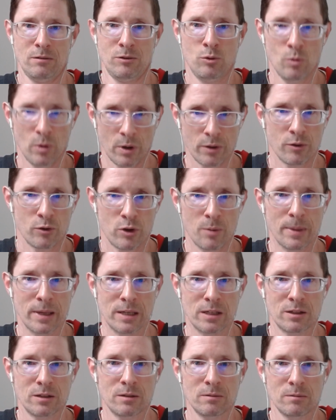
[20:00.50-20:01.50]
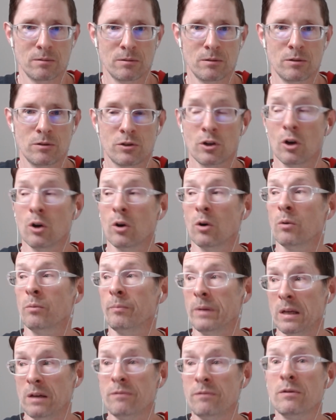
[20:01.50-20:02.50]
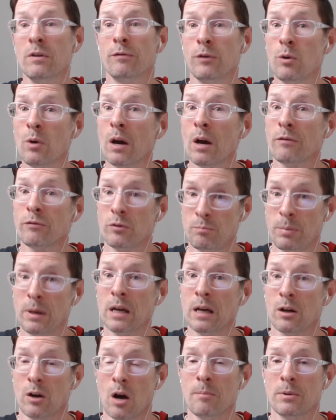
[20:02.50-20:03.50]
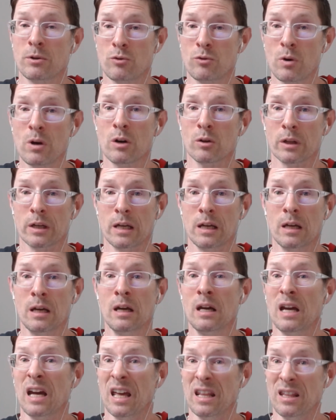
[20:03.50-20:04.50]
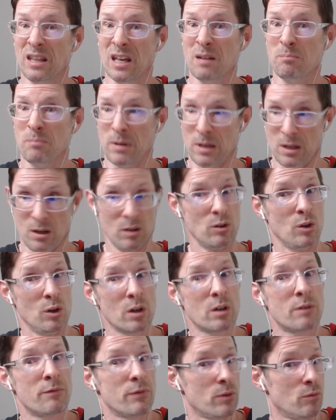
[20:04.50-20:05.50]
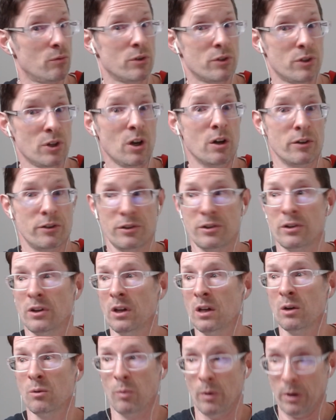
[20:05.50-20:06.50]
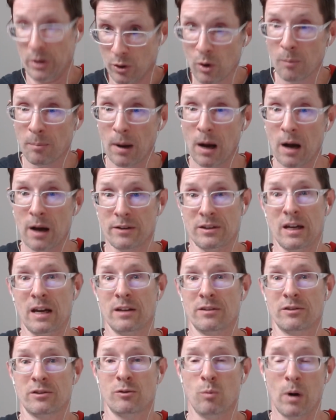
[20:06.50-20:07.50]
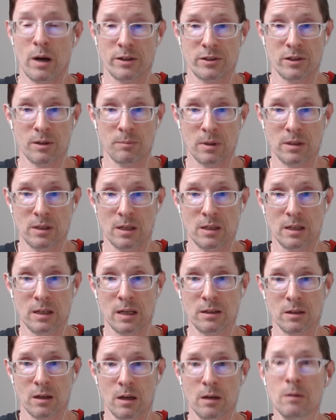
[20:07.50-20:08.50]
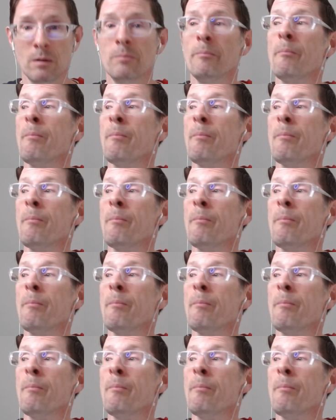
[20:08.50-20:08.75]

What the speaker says: to other humans. So even if you have to pick arbitrarily and then be on the hook for the results when your boss asks why something didn't get done.